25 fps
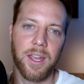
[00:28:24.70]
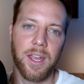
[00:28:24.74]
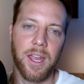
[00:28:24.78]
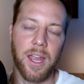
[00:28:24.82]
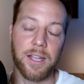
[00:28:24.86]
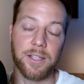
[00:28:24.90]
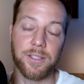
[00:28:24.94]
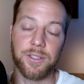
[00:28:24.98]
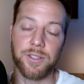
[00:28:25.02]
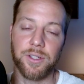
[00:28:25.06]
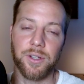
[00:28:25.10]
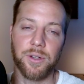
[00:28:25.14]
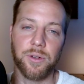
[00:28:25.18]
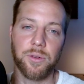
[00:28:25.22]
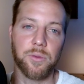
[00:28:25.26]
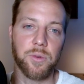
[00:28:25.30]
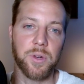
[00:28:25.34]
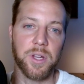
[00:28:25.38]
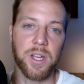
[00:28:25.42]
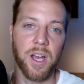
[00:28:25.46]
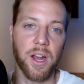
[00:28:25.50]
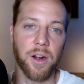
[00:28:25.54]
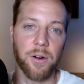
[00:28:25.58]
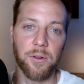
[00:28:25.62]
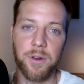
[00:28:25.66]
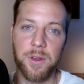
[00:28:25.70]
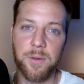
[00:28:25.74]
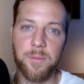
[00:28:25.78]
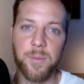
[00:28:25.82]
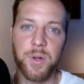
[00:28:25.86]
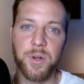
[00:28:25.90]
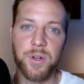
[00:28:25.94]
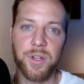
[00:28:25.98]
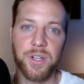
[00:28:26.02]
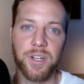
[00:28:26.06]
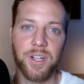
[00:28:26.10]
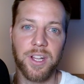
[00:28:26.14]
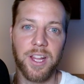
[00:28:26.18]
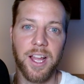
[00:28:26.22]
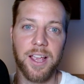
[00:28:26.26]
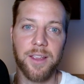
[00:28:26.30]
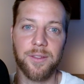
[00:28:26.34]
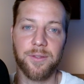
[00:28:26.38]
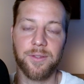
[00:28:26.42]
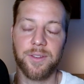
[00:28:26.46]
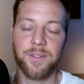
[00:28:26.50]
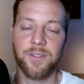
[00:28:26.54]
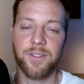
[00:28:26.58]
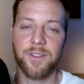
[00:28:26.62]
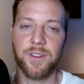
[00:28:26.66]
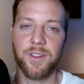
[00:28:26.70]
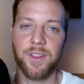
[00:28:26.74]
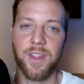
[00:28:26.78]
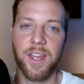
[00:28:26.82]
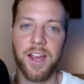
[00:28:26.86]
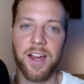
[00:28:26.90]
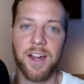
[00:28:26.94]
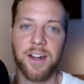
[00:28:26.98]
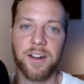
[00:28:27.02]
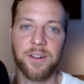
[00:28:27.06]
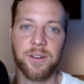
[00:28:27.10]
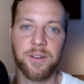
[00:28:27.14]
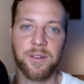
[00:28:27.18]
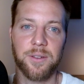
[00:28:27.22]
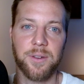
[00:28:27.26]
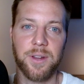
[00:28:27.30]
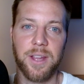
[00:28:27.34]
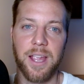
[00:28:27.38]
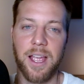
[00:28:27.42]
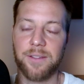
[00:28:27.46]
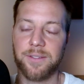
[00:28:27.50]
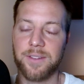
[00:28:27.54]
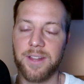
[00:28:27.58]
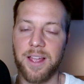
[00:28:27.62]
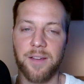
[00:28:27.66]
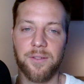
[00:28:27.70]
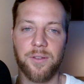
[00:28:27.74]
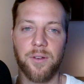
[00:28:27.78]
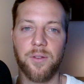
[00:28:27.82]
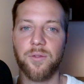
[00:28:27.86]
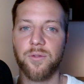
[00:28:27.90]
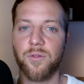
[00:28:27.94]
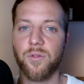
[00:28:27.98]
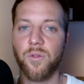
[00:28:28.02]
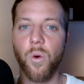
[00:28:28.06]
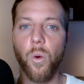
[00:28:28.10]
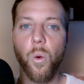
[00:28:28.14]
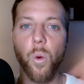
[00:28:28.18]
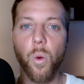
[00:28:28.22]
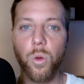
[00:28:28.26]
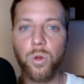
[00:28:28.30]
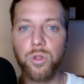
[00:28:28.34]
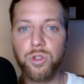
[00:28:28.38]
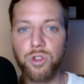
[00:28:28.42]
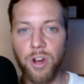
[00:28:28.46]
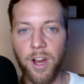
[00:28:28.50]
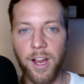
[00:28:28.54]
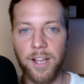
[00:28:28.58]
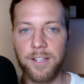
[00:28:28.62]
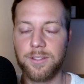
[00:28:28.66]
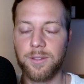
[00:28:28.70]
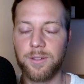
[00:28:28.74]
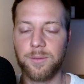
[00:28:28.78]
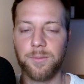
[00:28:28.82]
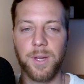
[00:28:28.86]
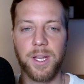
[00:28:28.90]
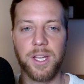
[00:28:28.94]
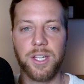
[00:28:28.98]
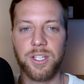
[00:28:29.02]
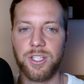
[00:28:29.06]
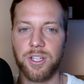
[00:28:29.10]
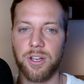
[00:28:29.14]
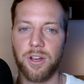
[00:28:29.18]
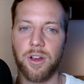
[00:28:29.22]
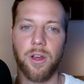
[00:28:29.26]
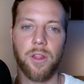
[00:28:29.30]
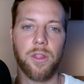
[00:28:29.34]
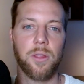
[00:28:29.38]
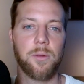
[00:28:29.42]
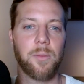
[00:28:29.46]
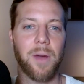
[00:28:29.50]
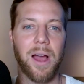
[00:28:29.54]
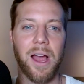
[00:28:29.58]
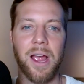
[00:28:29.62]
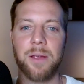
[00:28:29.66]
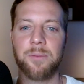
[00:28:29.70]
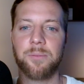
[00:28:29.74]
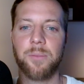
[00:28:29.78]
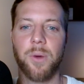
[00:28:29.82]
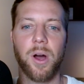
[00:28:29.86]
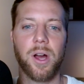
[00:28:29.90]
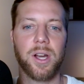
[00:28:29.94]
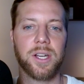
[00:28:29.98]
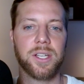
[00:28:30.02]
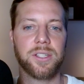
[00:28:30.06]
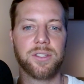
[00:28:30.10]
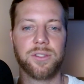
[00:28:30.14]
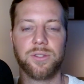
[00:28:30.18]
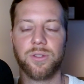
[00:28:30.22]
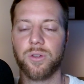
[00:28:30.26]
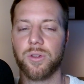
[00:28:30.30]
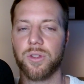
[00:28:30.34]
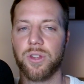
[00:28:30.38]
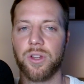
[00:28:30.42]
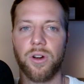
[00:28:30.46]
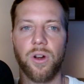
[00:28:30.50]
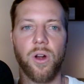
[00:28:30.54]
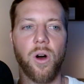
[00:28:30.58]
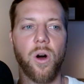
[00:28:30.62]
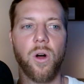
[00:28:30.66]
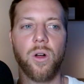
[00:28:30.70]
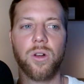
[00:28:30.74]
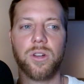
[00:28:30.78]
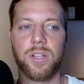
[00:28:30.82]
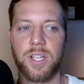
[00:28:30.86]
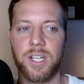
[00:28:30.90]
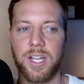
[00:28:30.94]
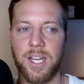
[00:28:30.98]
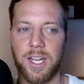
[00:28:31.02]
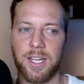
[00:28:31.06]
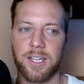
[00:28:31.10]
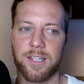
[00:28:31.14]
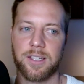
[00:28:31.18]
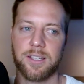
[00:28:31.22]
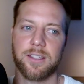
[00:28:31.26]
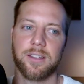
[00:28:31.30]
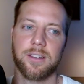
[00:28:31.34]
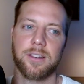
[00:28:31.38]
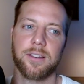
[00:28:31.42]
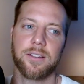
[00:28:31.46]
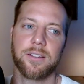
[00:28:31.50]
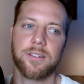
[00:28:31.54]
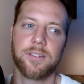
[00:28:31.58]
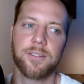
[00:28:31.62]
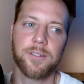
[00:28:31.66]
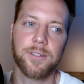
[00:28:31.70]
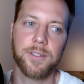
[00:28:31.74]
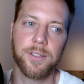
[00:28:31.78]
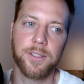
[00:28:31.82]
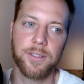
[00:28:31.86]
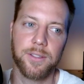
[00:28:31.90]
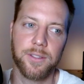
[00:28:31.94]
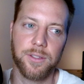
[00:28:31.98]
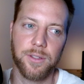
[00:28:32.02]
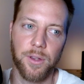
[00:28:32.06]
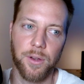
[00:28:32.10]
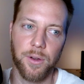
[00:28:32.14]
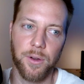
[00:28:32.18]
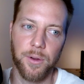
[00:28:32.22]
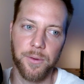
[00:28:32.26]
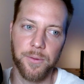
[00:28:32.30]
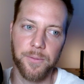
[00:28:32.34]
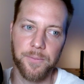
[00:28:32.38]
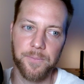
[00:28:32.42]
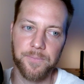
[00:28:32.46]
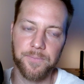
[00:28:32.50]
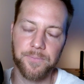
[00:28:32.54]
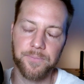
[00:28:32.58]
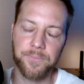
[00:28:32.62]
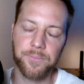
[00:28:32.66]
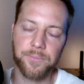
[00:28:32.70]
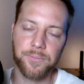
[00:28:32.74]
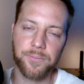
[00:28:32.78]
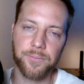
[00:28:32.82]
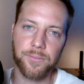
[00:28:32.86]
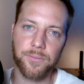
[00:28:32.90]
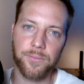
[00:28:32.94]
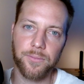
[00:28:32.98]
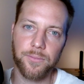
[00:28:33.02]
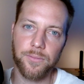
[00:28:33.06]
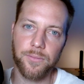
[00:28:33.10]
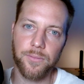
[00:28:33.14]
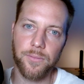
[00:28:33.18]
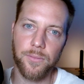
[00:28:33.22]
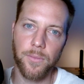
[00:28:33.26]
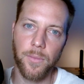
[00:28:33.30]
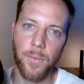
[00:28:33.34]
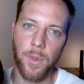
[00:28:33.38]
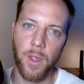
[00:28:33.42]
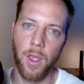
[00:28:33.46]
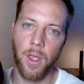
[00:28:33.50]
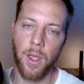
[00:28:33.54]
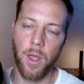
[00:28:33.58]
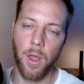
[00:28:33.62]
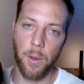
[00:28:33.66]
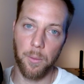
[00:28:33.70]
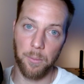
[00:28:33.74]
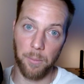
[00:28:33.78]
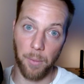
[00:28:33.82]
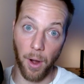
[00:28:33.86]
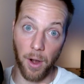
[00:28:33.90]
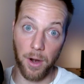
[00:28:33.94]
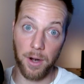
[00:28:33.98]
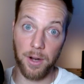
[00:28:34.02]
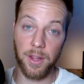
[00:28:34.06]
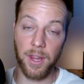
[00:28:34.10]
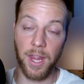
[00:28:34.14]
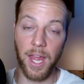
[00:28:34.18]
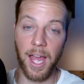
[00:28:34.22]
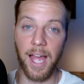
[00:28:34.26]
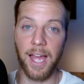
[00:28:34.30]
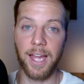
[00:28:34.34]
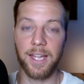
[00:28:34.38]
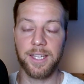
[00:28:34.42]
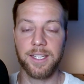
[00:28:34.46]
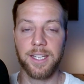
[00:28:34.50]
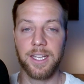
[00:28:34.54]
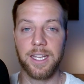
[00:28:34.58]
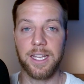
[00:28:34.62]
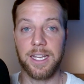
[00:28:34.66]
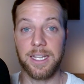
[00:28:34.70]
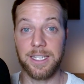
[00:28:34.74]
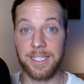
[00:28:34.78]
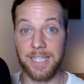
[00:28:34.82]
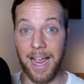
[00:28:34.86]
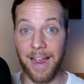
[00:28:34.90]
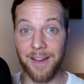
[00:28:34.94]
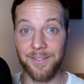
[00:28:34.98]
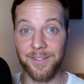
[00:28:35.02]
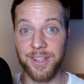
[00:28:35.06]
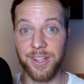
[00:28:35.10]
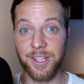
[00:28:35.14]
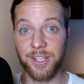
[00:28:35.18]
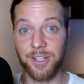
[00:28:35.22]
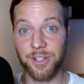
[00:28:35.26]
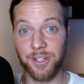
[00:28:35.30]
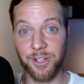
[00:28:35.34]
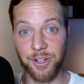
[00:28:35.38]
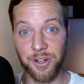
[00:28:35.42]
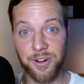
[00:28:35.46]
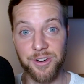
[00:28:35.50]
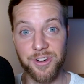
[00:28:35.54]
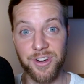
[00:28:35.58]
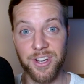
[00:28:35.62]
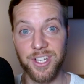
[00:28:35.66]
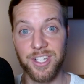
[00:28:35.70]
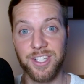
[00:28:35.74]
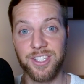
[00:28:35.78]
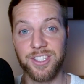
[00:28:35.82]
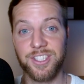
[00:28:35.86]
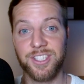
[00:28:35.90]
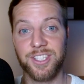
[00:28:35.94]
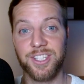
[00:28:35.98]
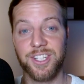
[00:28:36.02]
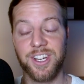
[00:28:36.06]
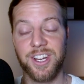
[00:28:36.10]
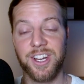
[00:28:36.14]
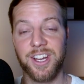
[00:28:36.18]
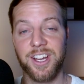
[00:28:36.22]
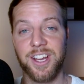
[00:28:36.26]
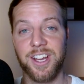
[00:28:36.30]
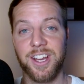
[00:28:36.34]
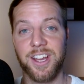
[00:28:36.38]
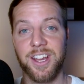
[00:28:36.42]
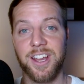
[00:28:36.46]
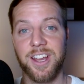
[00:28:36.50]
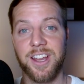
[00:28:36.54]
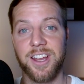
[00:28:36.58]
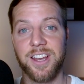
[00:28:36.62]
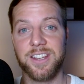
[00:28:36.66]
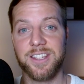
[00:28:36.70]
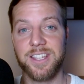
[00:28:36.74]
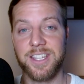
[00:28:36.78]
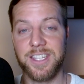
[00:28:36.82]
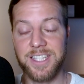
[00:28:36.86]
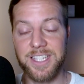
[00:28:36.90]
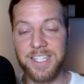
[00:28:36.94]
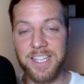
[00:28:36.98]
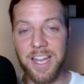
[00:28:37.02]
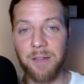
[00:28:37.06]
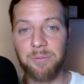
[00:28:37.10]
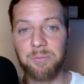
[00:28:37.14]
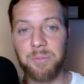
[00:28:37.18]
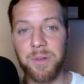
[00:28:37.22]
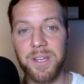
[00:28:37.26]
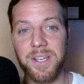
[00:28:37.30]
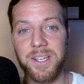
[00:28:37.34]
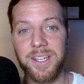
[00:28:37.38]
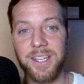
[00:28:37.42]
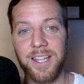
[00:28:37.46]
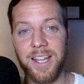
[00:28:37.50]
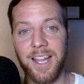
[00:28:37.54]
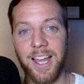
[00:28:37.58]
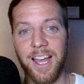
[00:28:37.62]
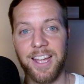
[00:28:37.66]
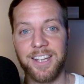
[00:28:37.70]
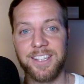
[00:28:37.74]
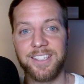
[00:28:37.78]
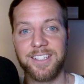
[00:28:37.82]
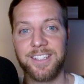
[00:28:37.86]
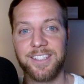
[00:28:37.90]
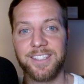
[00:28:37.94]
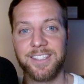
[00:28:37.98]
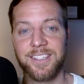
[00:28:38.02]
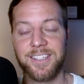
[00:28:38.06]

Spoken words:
And so we got to reboot your life if you're there. We have to have a full transformation on the mind, body, soul. They're all connected. So part of that is having the courage to step into that,